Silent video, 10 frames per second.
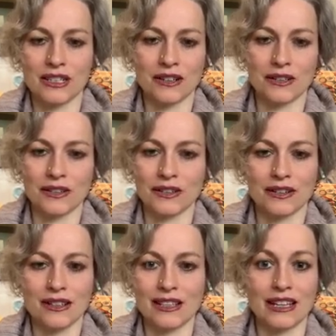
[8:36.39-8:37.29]
or
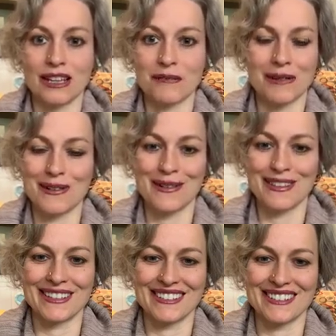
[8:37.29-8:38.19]
thinking about all
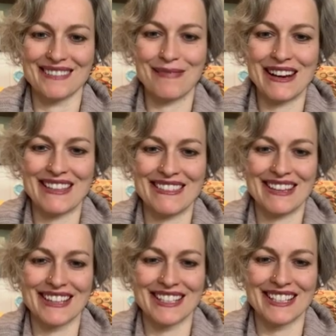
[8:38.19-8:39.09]
the many
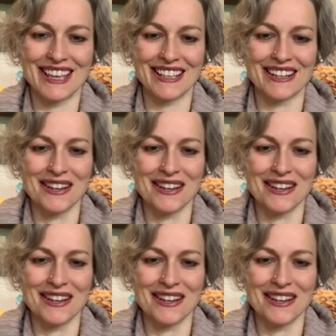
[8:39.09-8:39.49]
things that